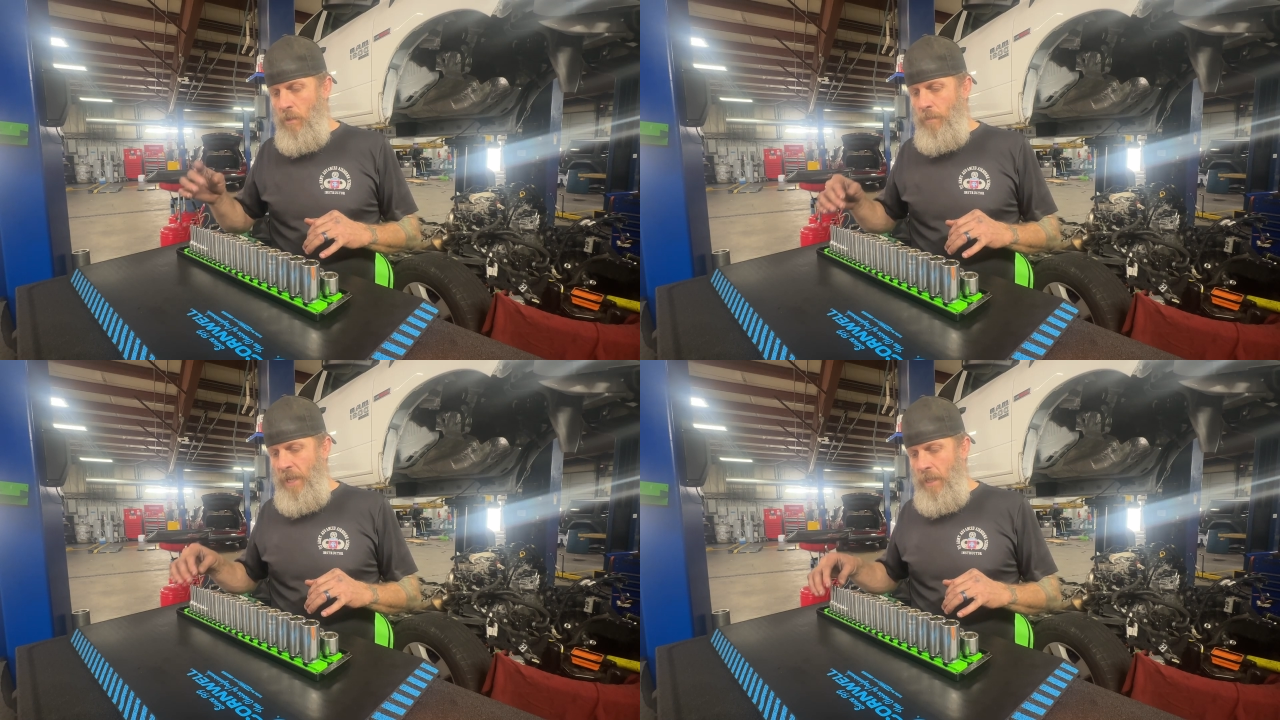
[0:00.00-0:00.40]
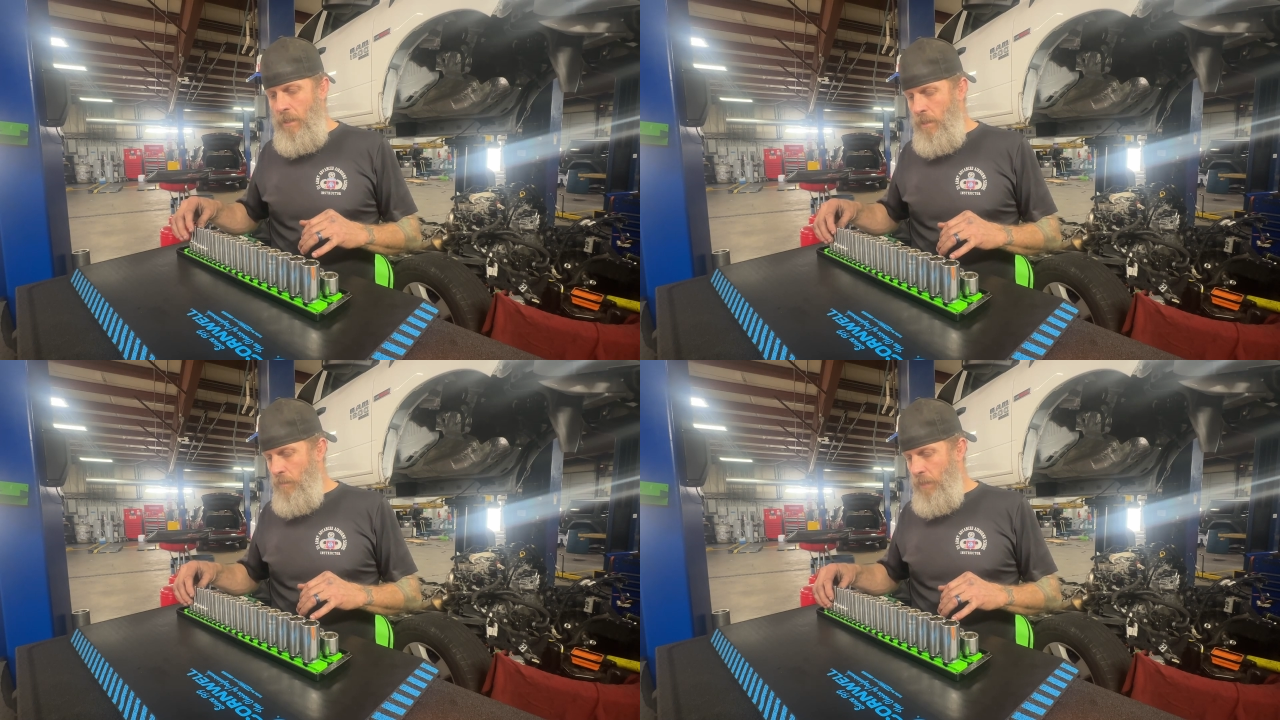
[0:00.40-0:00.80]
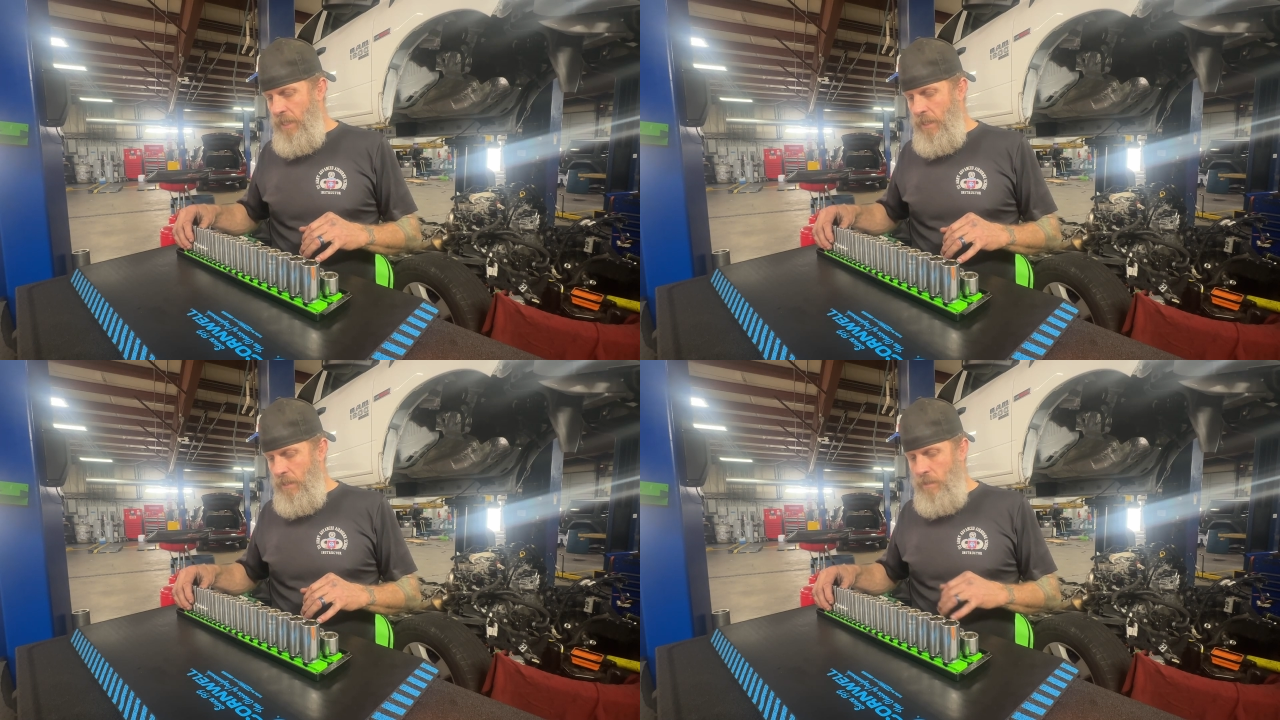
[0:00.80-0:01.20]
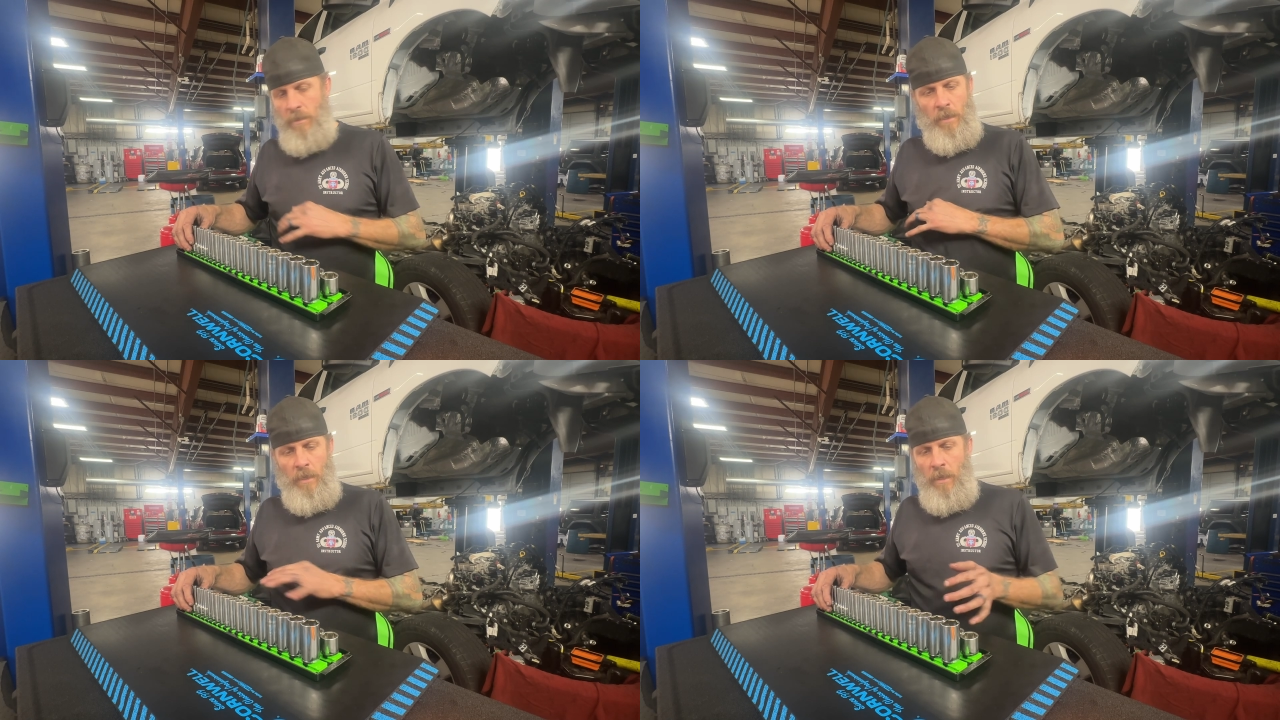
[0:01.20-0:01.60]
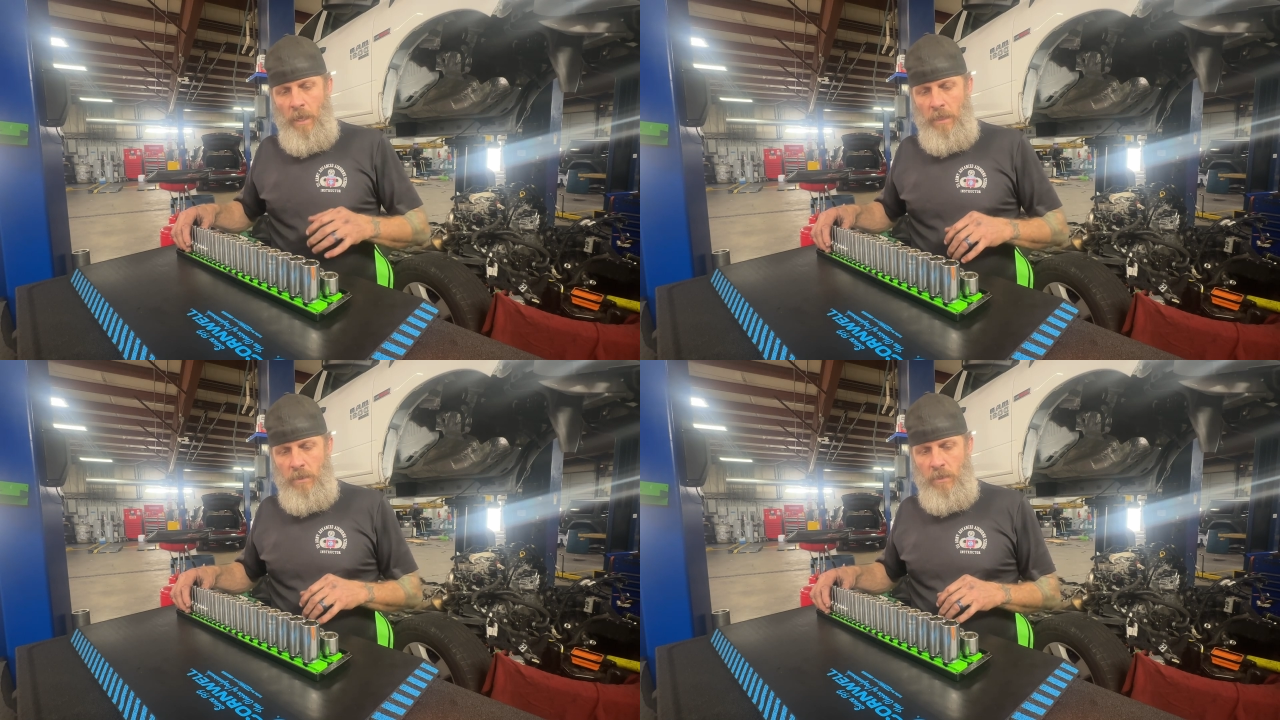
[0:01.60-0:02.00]
pan plugs
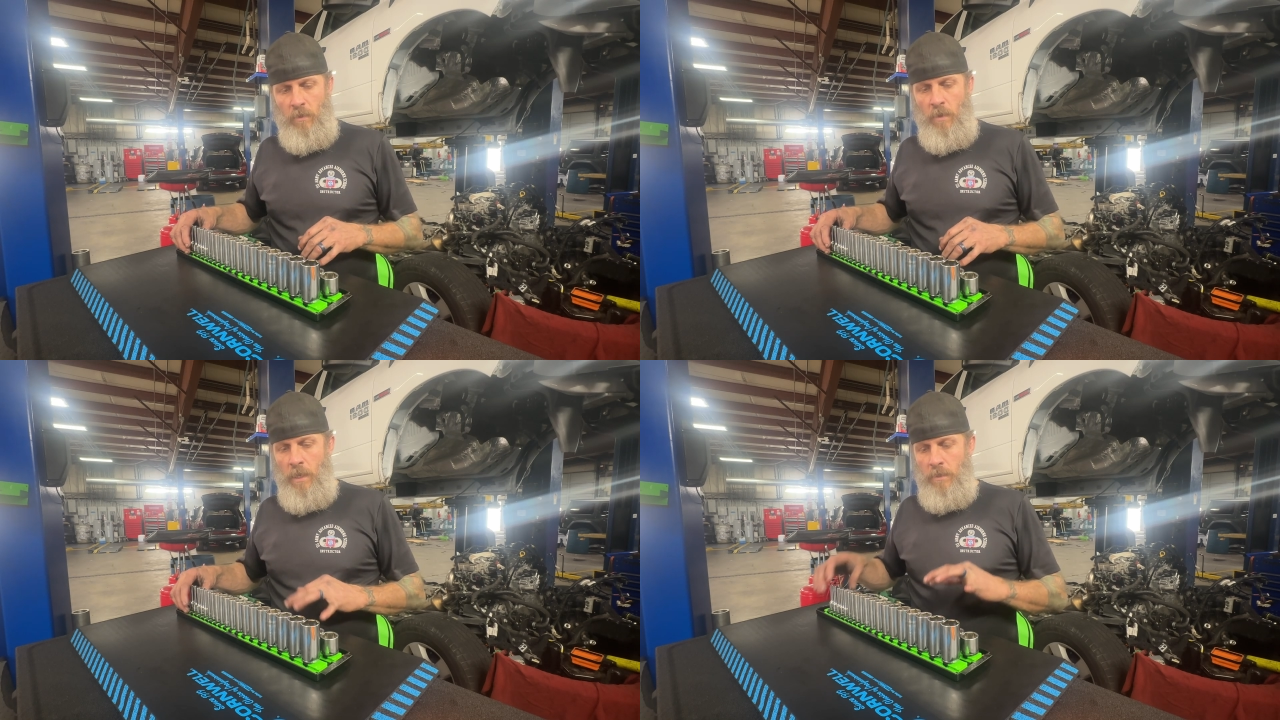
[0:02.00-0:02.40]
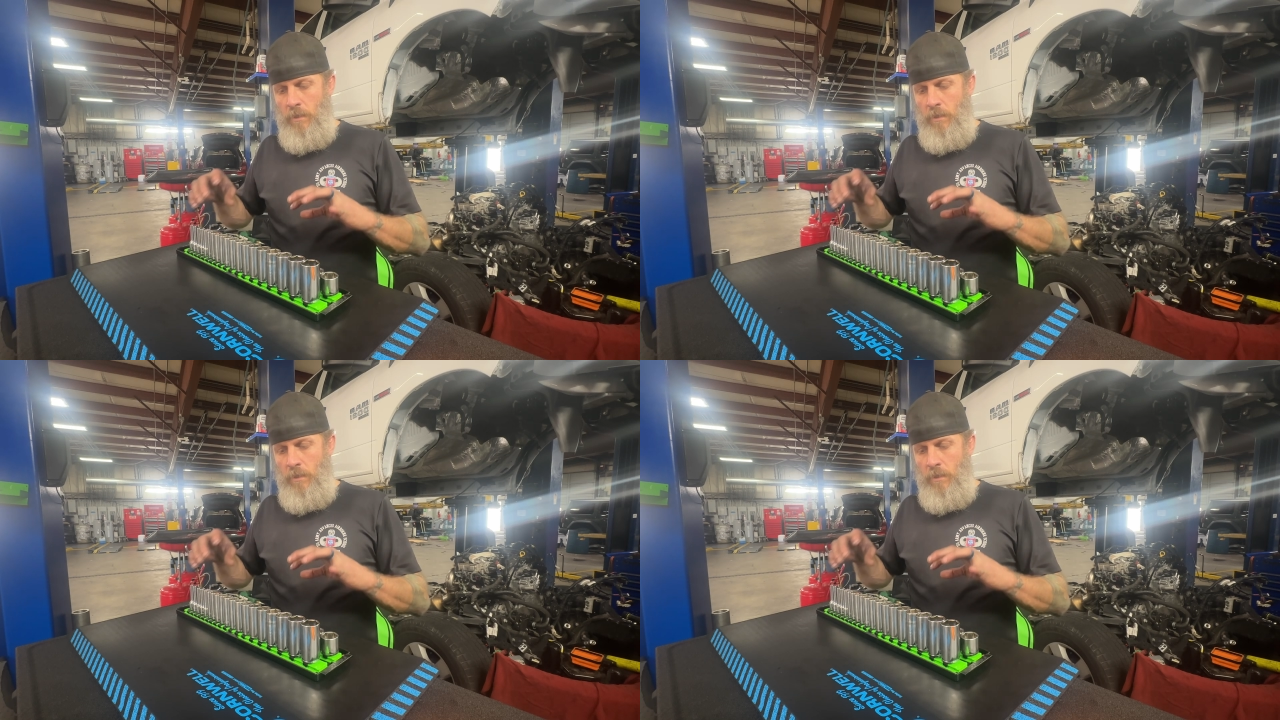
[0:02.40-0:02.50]
and so on.